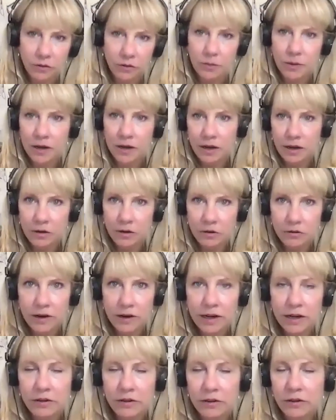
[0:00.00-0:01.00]
spinning or
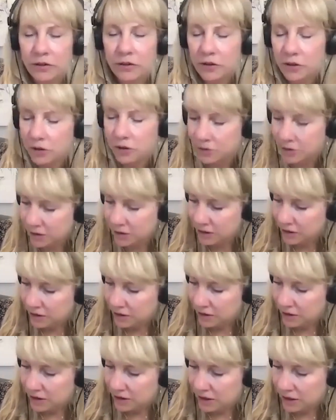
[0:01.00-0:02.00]
regular. So
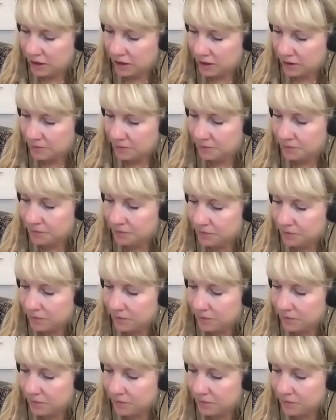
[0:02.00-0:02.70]
um,